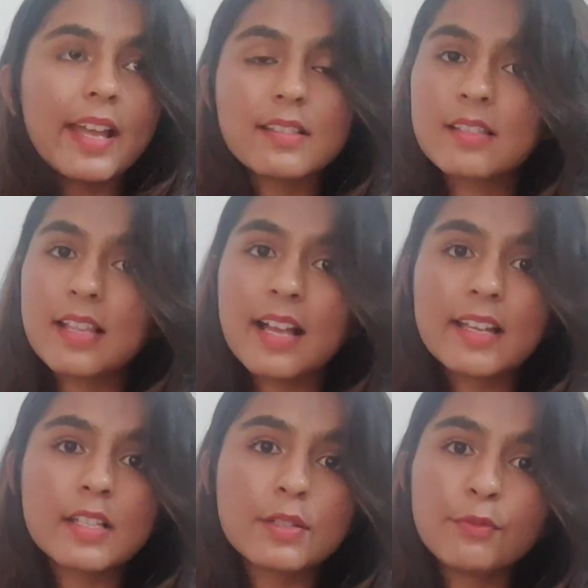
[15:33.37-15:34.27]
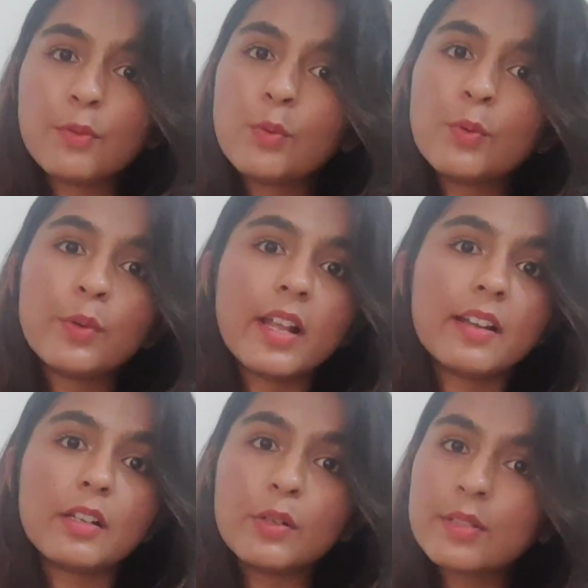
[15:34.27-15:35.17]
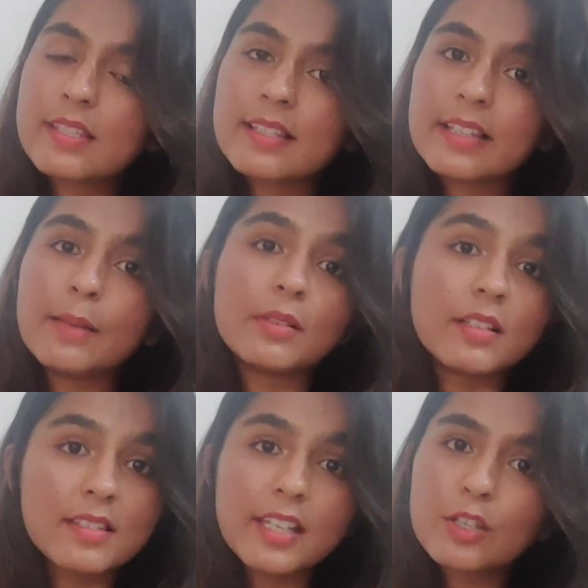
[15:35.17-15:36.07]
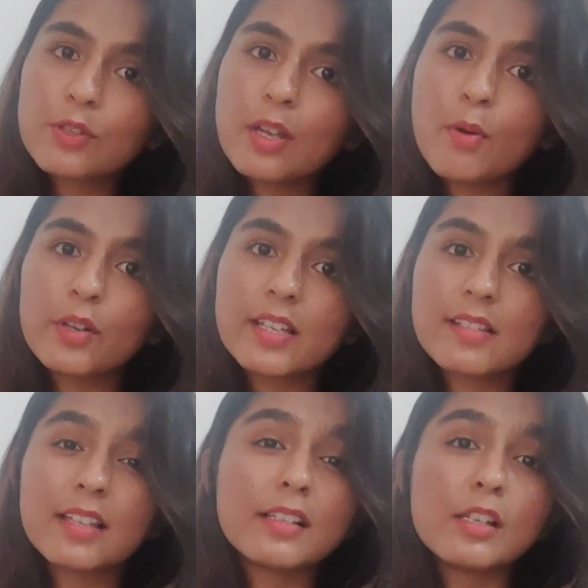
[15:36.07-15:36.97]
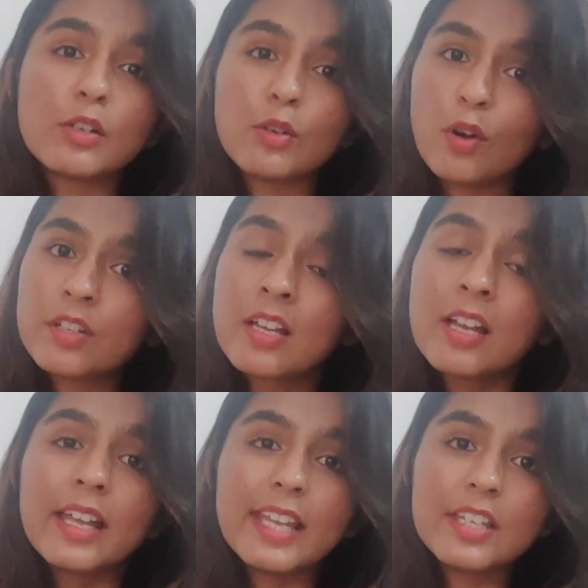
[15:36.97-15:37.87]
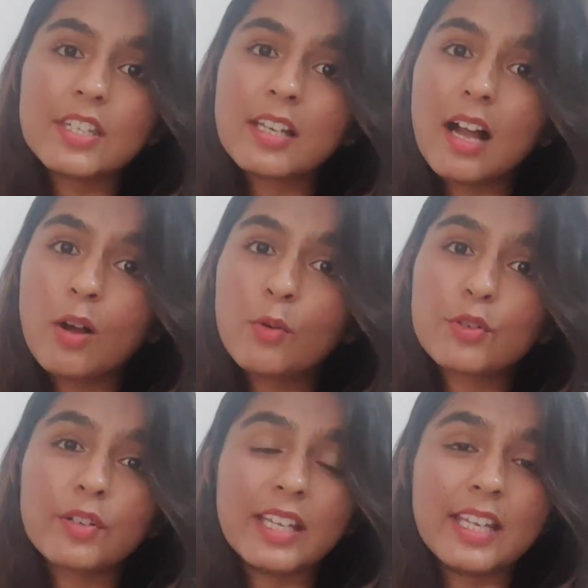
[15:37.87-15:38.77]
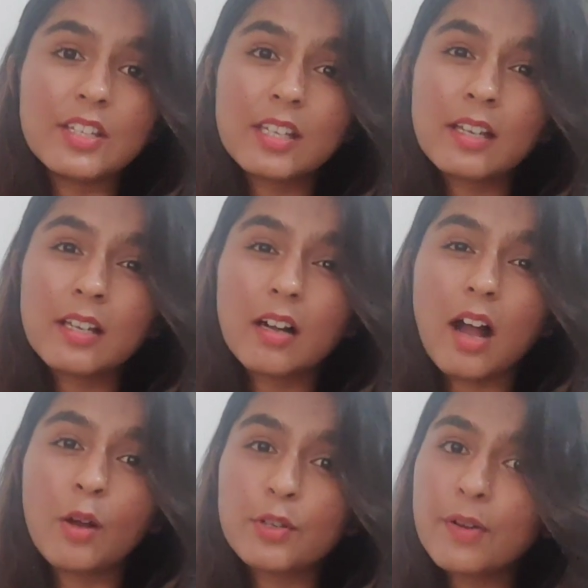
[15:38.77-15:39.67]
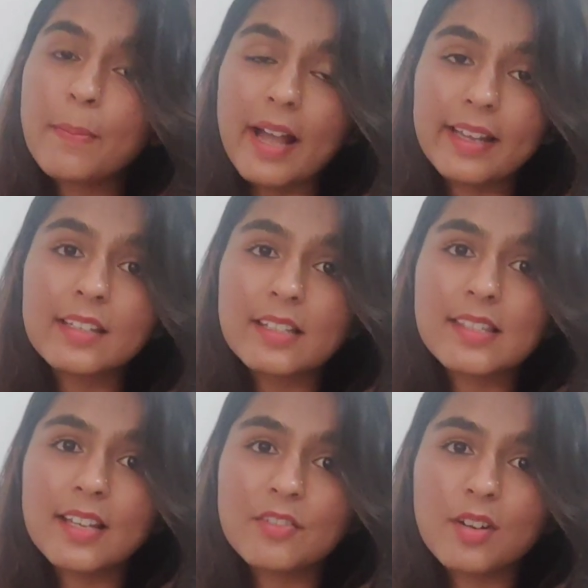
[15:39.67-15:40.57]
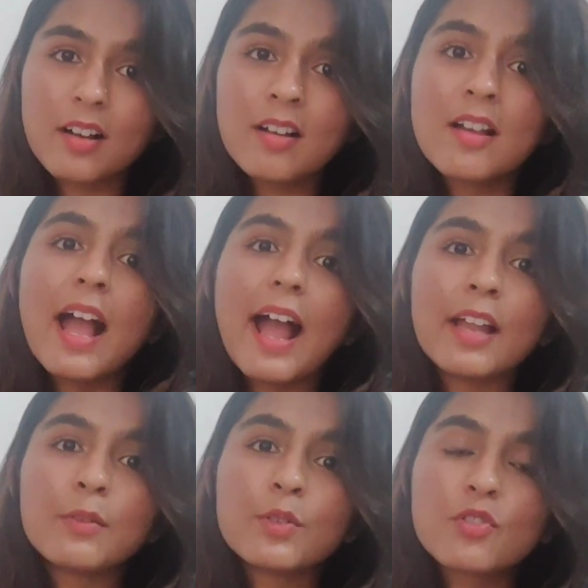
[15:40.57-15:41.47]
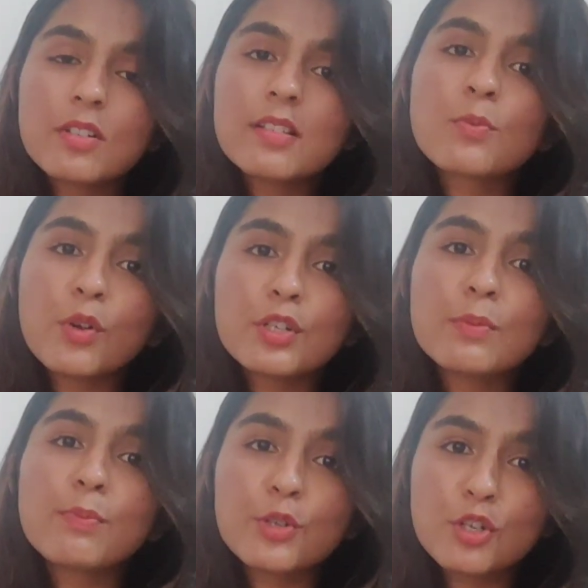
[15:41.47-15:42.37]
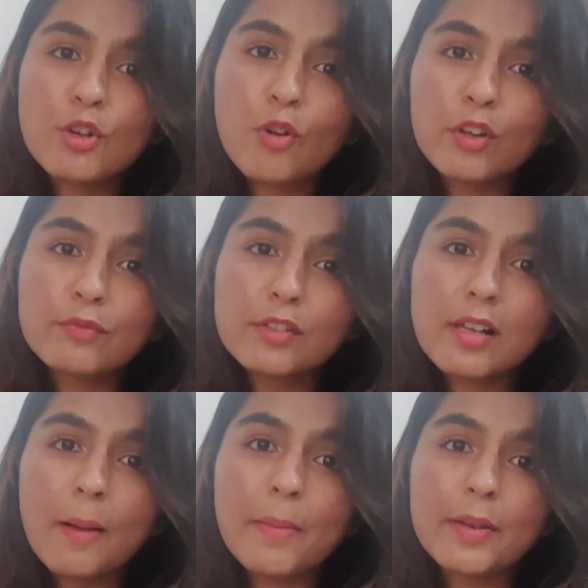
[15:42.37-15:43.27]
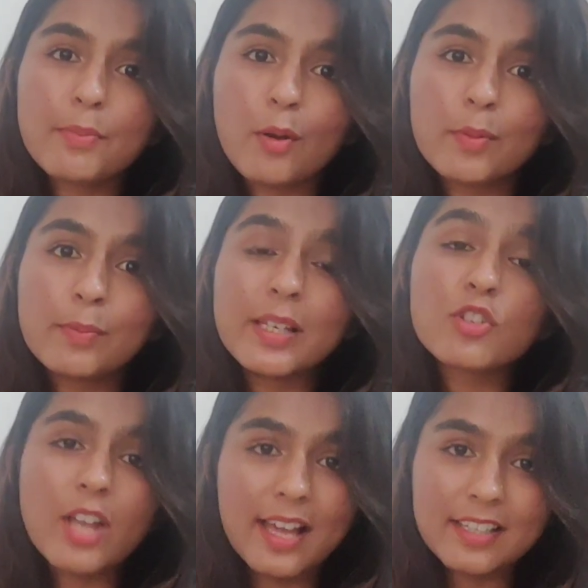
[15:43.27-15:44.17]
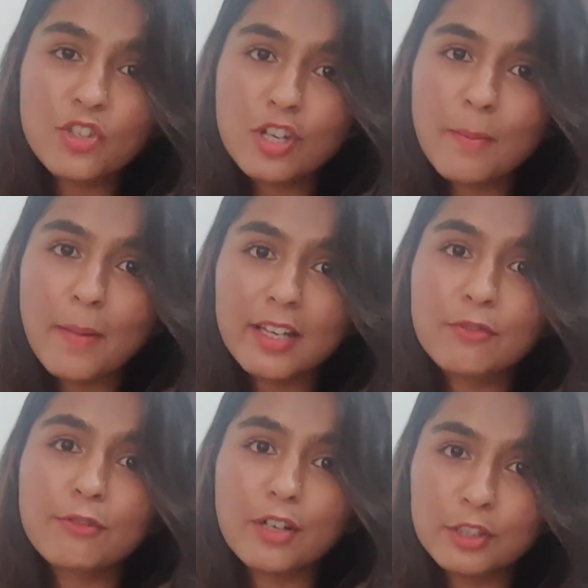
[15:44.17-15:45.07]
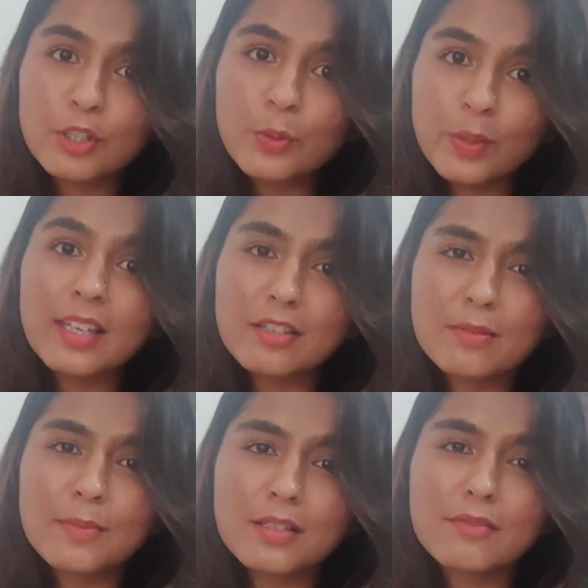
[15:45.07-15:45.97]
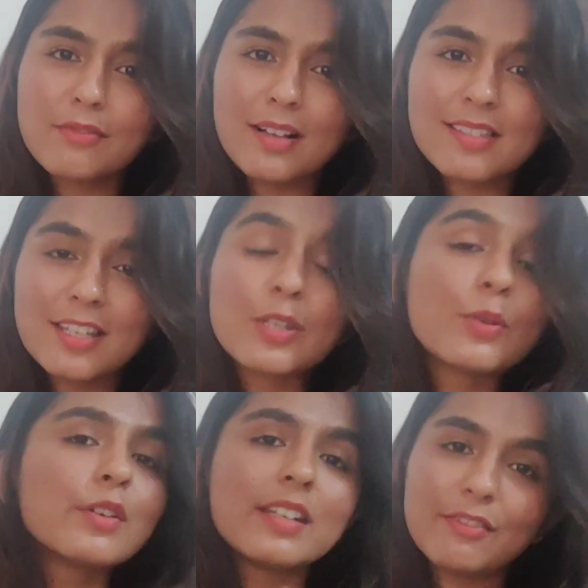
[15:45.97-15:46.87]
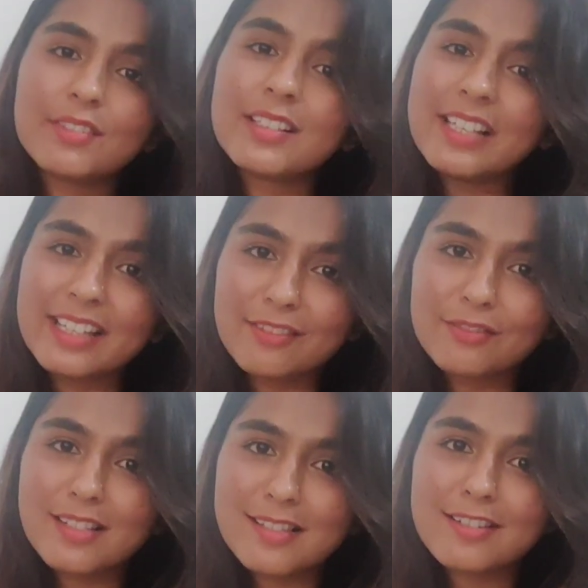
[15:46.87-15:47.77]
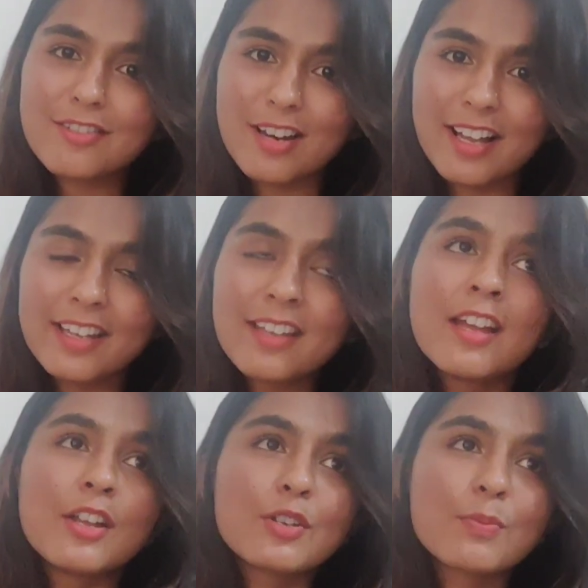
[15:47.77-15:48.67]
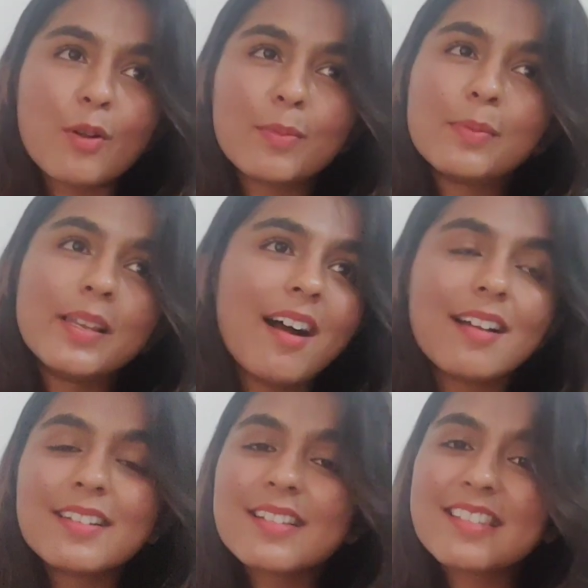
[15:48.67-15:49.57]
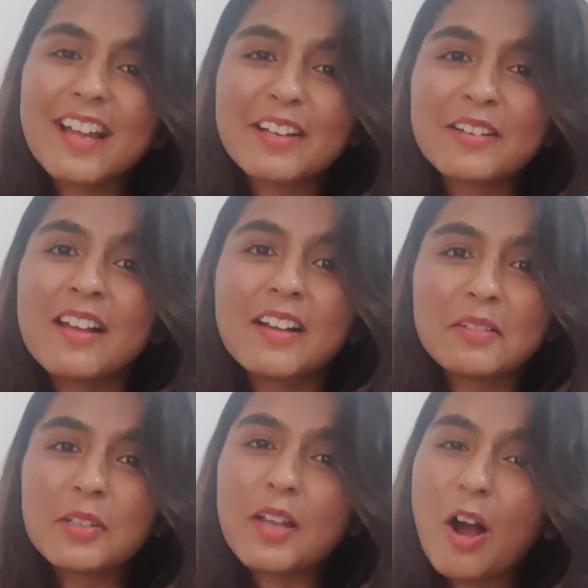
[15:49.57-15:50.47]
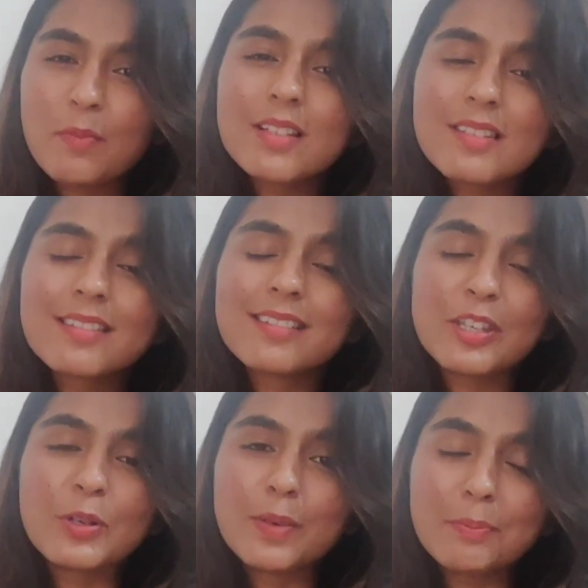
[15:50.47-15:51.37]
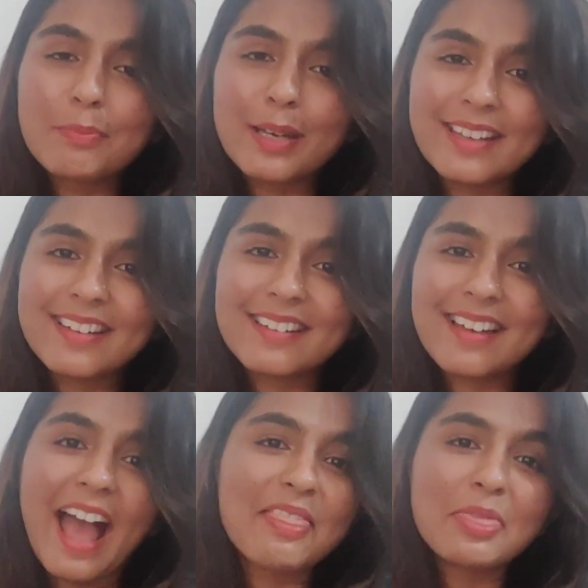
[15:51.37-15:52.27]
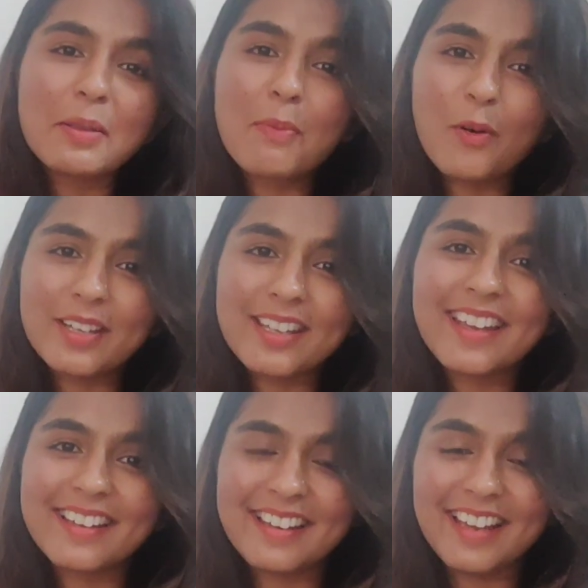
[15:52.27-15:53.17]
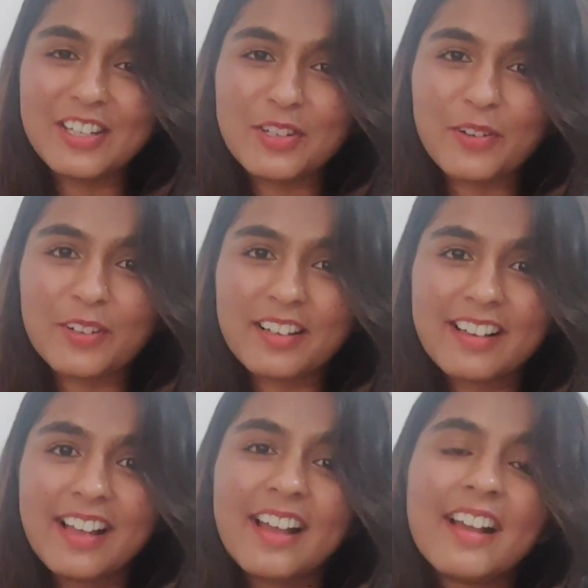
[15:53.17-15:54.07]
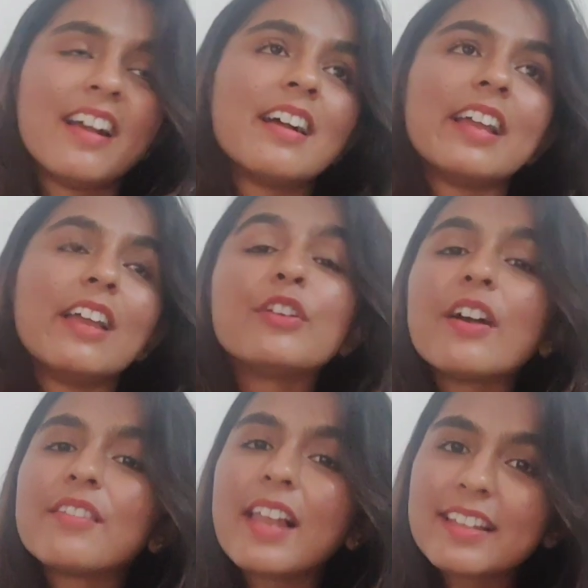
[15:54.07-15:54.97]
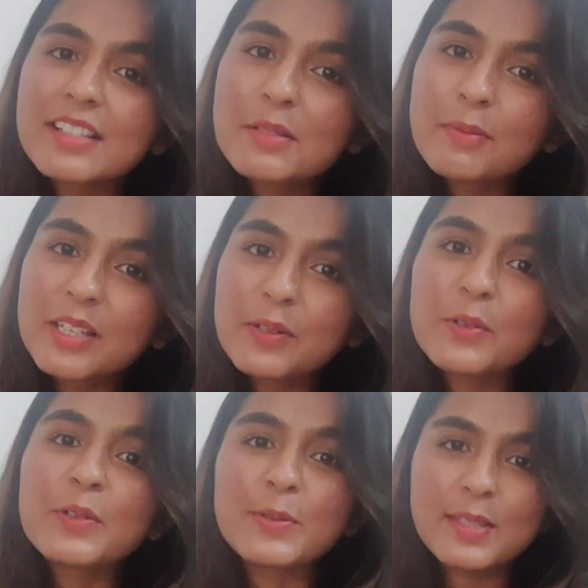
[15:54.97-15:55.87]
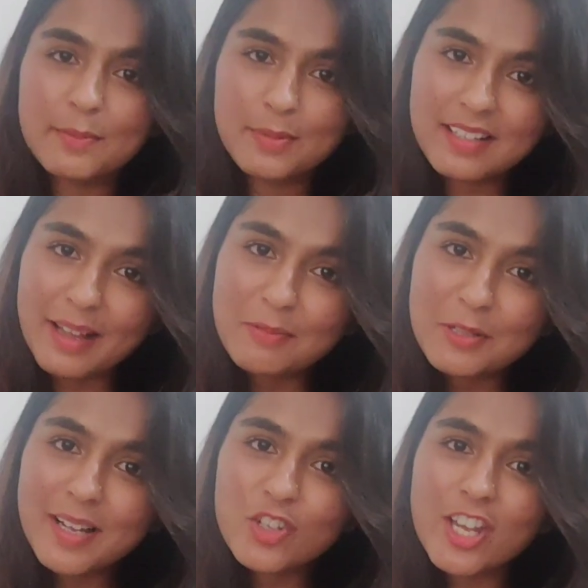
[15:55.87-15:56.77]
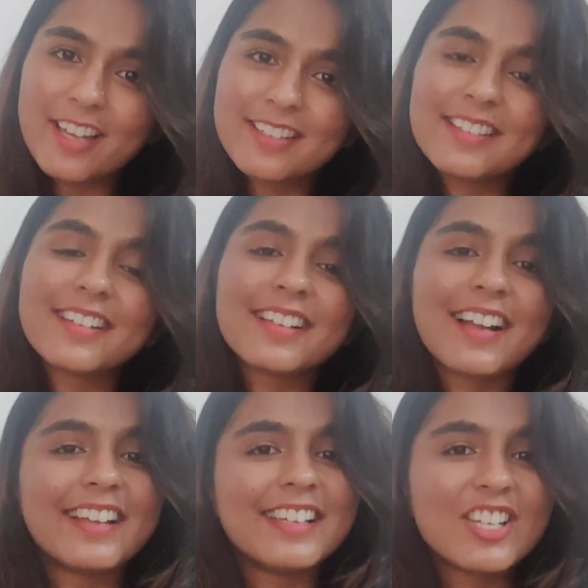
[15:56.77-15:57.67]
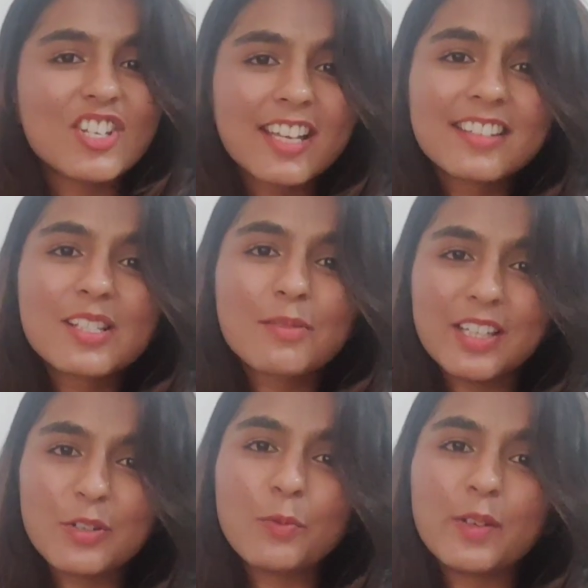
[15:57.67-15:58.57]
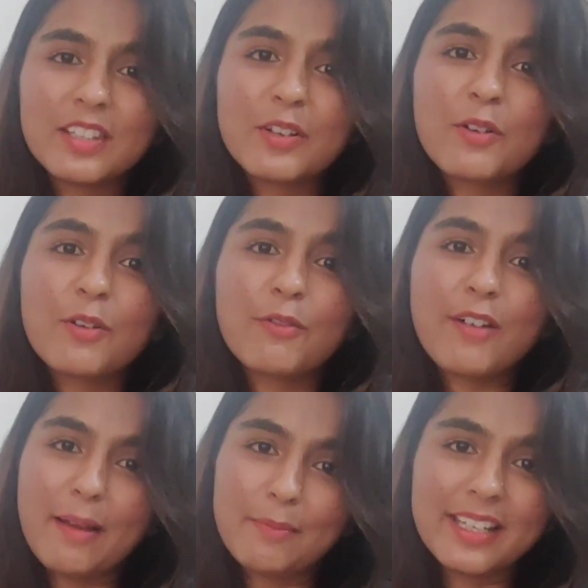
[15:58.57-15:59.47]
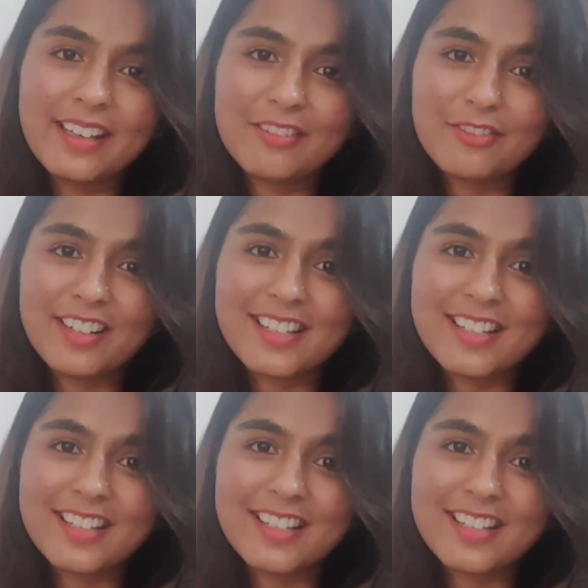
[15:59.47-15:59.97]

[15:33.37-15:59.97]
exercise, food, and good sleep, listening to your body signal, not eating out or eating out of a packet, etc., and would just want to push your envelope and probably challenge your mind further doing intermittent fasting, you could definitely give this a try to probably understand how much the human brain and the body can endure. If you have liked this video, do subscribe to my channel and kindly share this video with your family and